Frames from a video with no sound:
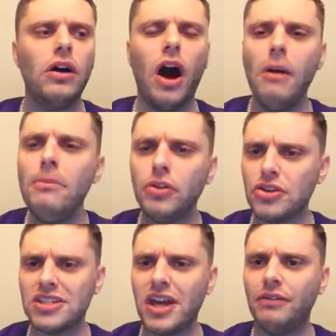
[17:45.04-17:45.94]
Humble
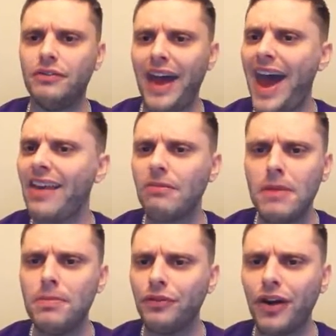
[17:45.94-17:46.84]
yourself. Ask
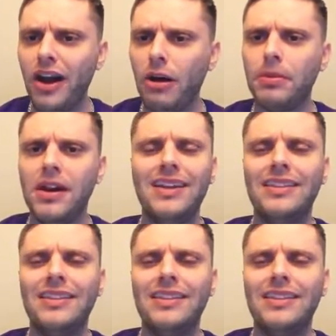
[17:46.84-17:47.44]
people for help.